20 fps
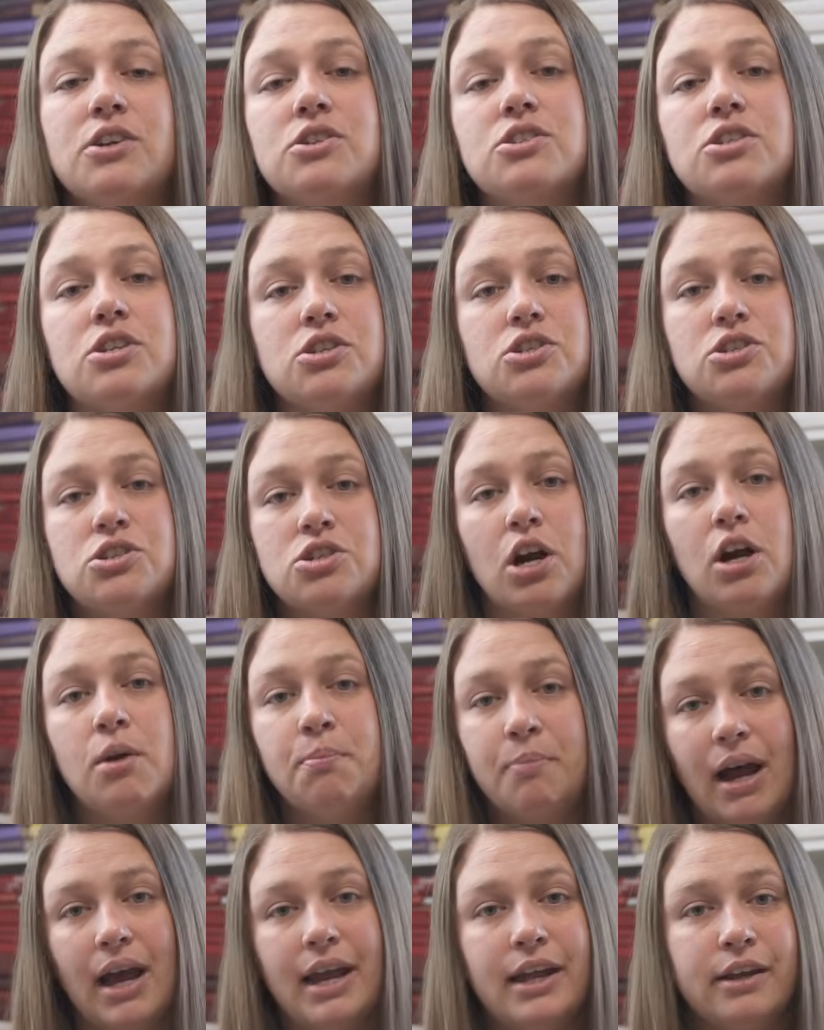to start
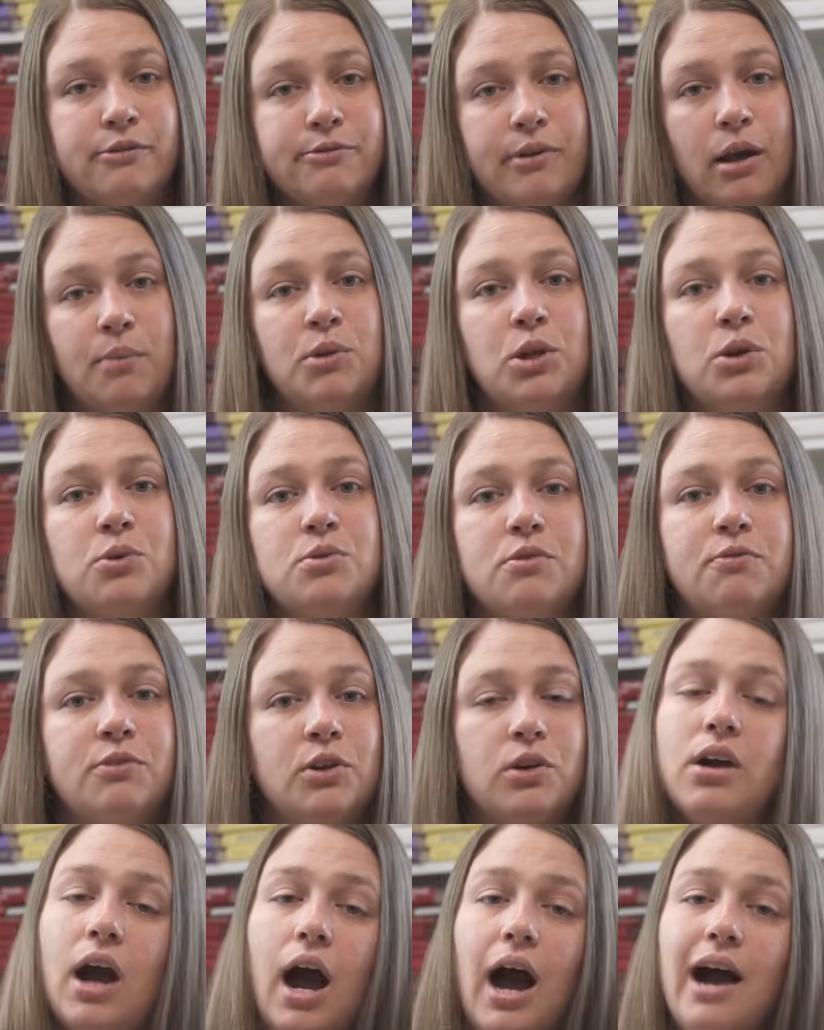buying from you, to feel
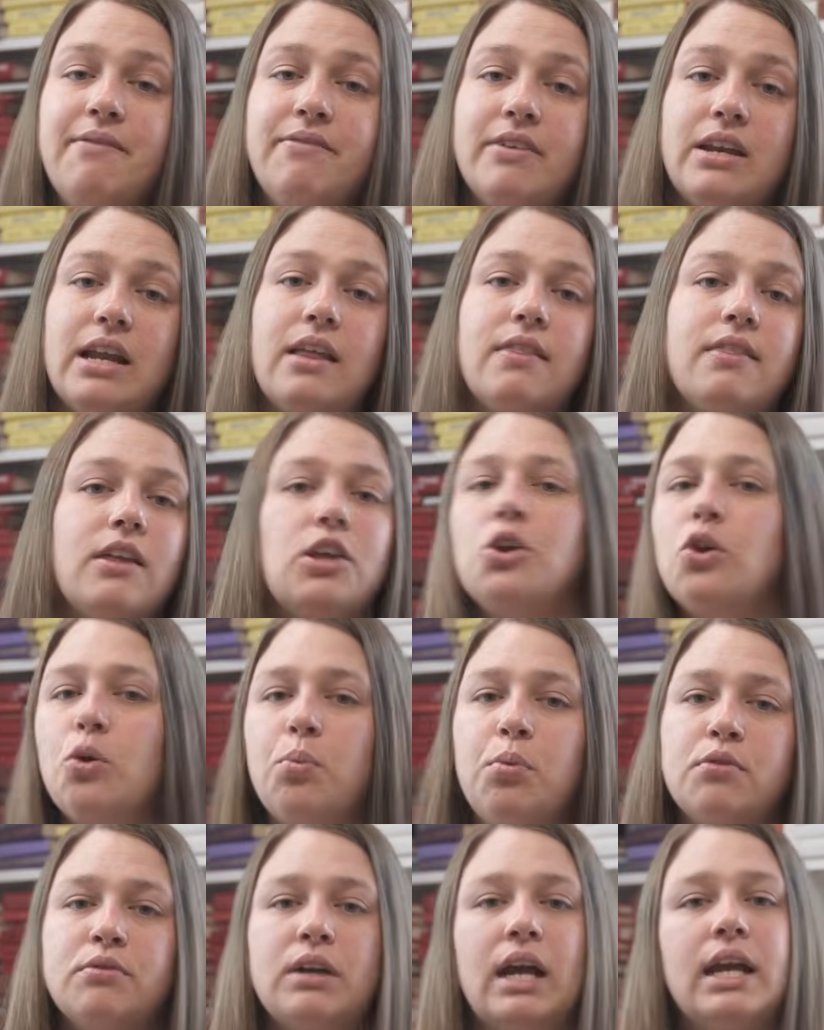confident that you're
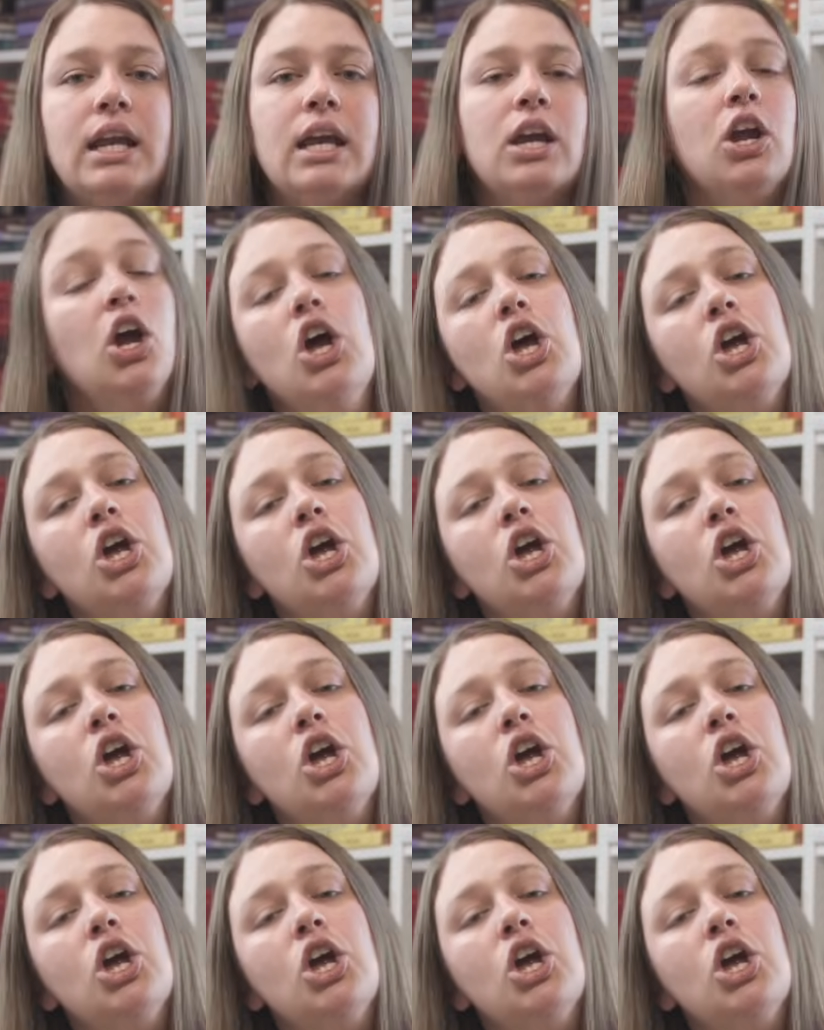providing